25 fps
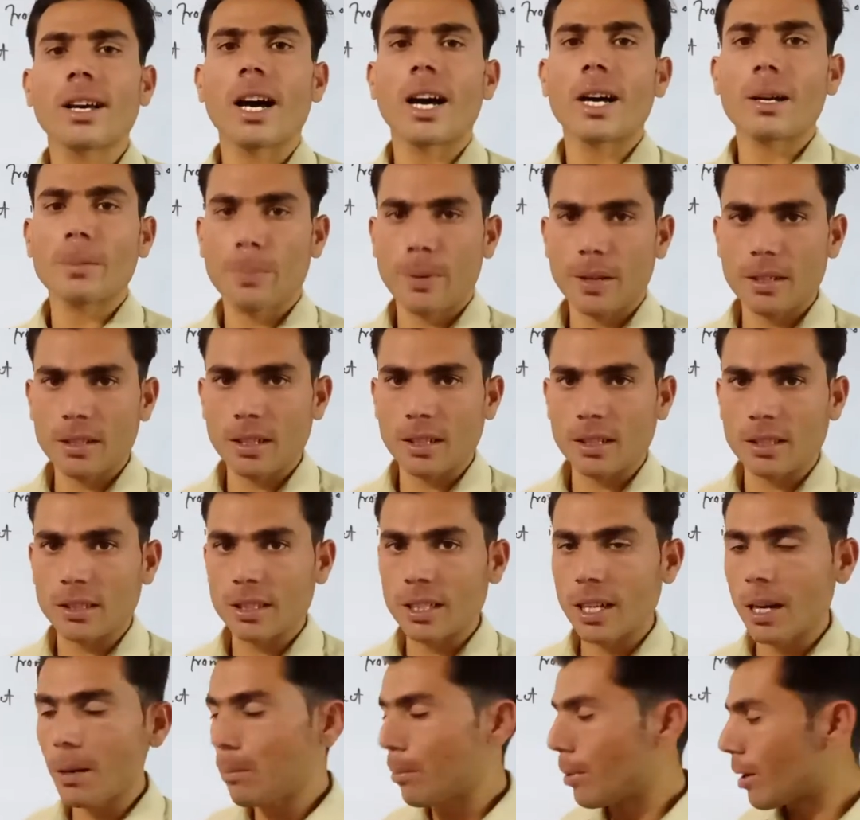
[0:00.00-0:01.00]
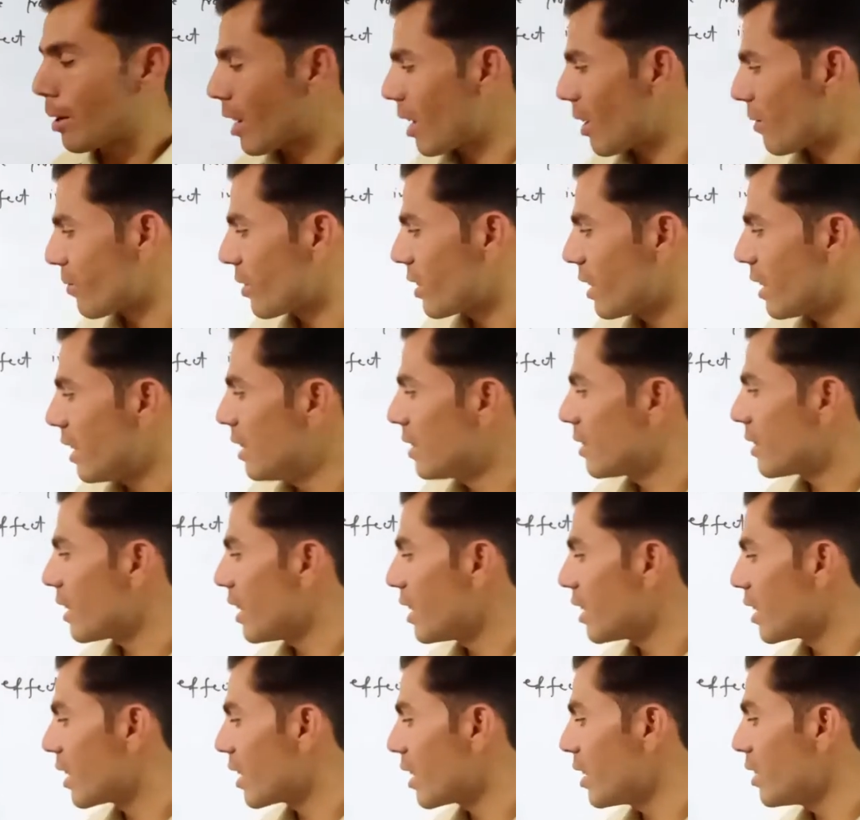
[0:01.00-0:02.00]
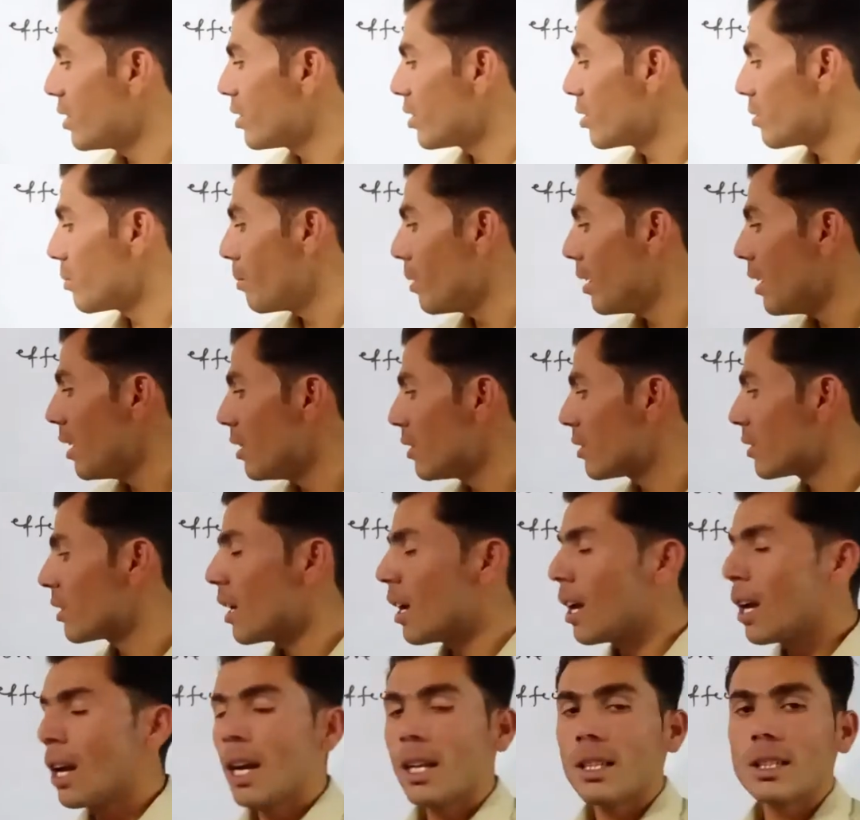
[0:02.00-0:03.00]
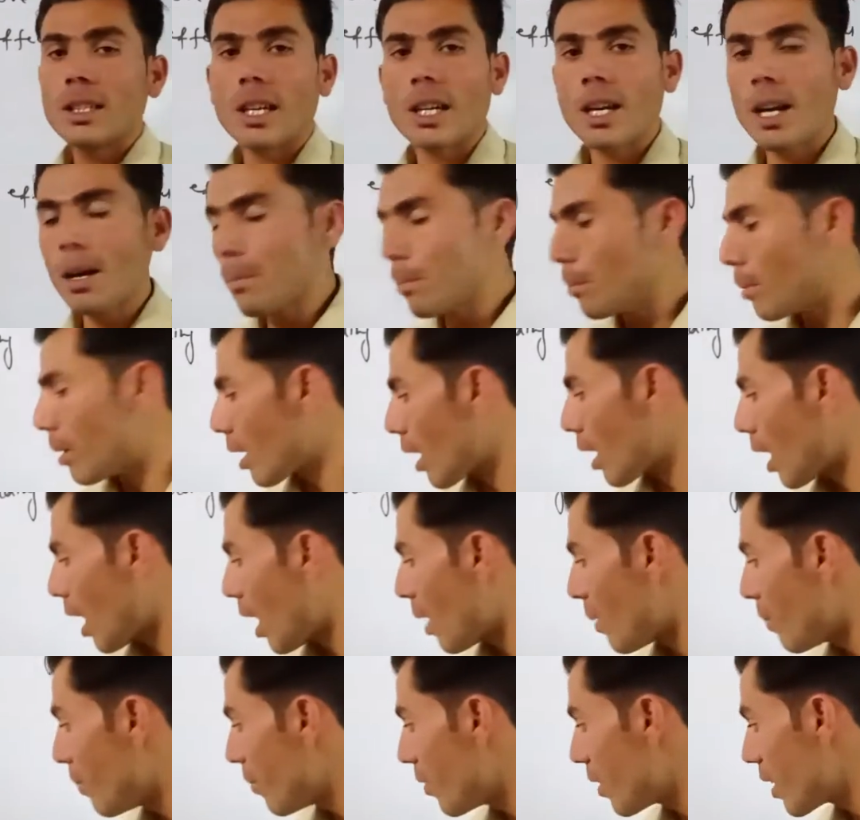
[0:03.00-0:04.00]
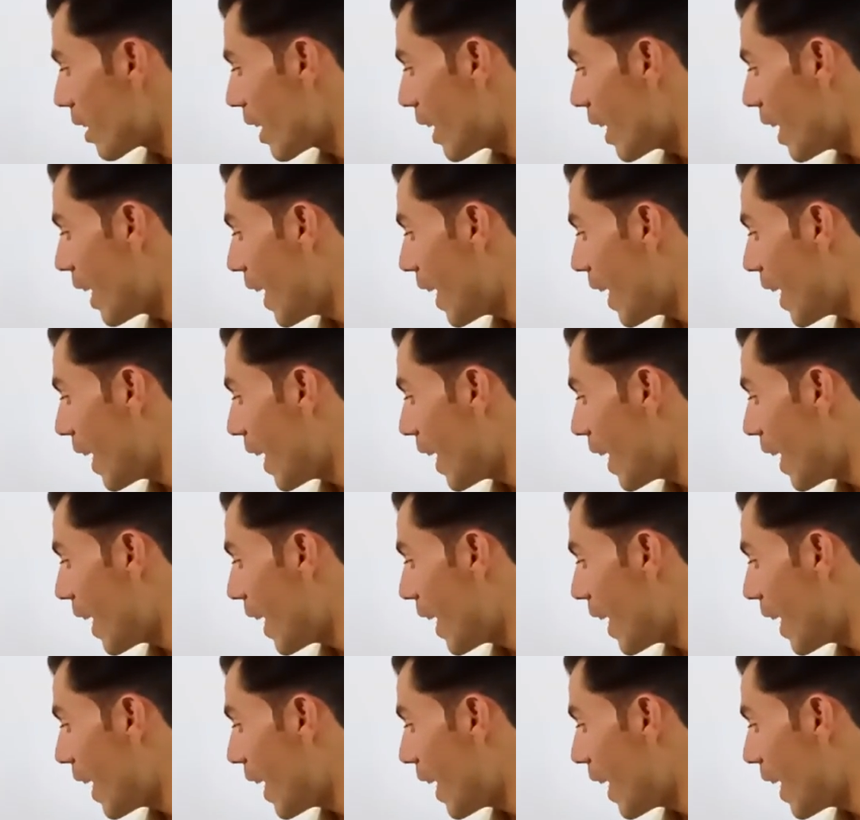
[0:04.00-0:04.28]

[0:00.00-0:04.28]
are present. Number of shells increases means the number of